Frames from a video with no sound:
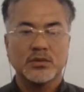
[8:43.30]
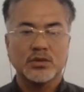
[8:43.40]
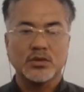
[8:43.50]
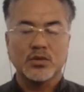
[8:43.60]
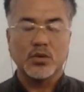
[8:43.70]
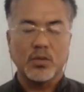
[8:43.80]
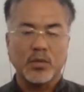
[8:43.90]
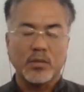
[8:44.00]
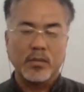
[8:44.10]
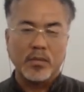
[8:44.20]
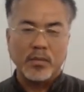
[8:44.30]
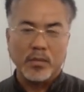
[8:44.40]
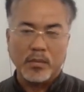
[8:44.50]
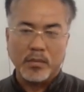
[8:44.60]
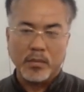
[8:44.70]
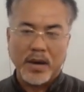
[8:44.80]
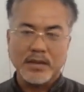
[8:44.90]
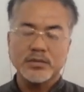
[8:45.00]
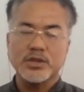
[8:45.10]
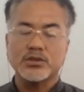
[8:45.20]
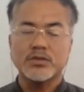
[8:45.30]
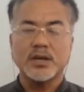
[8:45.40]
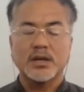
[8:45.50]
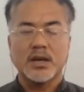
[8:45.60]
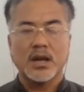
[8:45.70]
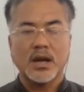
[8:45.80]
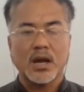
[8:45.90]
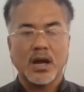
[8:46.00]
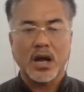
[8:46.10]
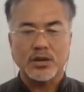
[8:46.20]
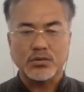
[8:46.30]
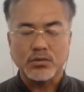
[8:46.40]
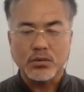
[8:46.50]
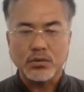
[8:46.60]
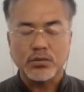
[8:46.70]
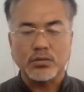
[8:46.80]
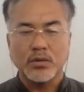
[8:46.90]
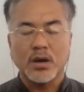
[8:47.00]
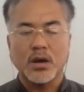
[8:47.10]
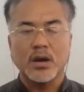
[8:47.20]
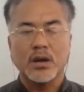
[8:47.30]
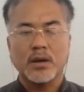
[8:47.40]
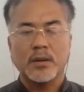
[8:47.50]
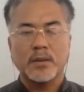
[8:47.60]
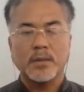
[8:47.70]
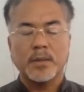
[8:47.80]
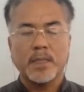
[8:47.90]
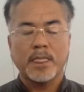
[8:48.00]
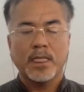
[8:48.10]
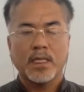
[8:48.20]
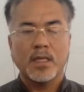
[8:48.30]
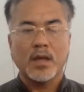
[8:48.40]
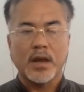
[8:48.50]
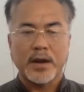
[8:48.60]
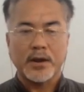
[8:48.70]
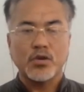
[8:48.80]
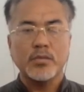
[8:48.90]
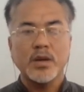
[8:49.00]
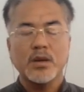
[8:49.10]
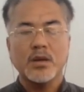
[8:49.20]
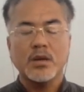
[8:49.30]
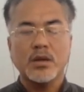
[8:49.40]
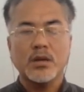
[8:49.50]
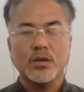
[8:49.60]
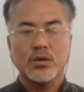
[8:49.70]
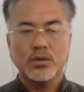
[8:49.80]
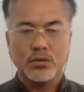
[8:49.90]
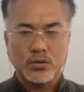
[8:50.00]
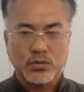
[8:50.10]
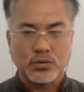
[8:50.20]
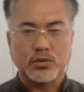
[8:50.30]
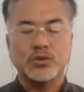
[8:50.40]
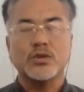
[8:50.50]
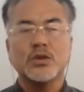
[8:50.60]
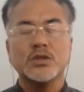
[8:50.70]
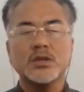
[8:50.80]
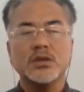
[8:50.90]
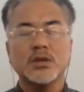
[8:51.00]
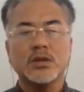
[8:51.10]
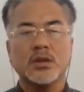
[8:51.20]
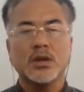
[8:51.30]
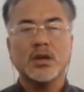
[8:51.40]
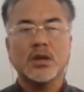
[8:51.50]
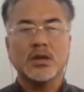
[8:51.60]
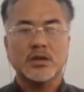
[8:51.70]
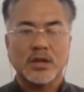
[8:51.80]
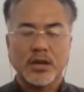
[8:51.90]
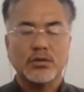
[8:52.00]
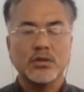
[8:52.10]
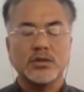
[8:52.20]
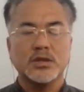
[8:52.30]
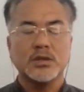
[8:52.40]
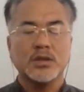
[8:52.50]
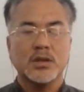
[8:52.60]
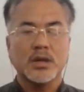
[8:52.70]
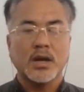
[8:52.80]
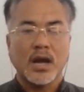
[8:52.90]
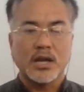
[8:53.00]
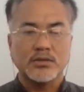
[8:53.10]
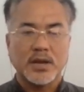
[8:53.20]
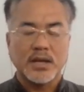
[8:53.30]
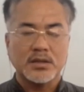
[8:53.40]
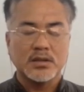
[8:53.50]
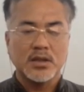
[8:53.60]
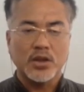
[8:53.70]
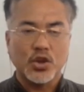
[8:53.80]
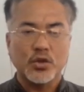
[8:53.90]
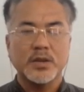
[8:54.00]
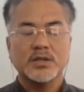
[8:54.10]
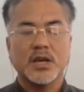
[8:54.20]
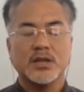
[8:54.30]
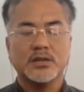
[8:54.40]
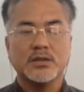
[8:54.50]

So management student has to go through the anatomy, sociology, psychology, as well as human science.